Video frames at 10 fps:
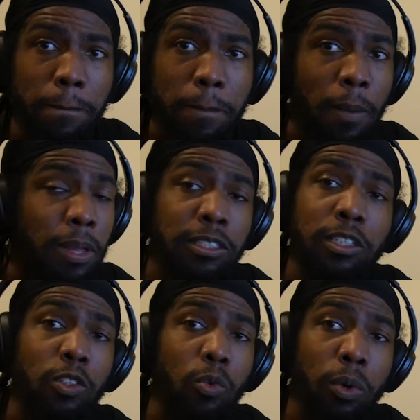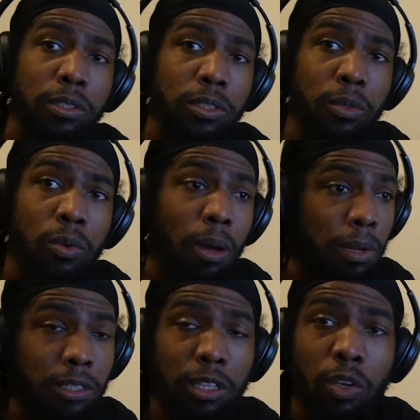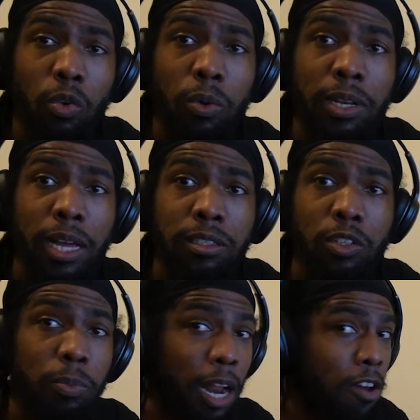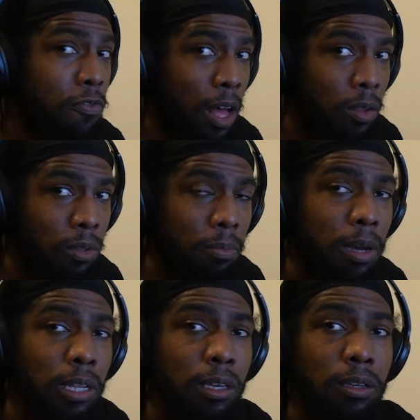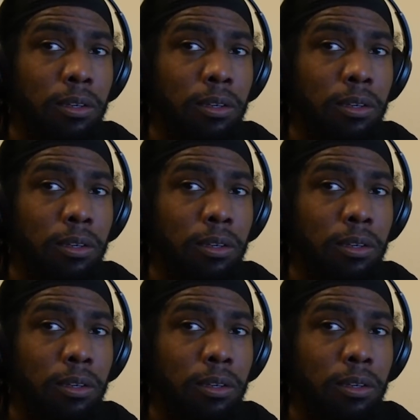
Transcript: I'm not telling you what to do. I'm not telling you what not to do, but I follow the money,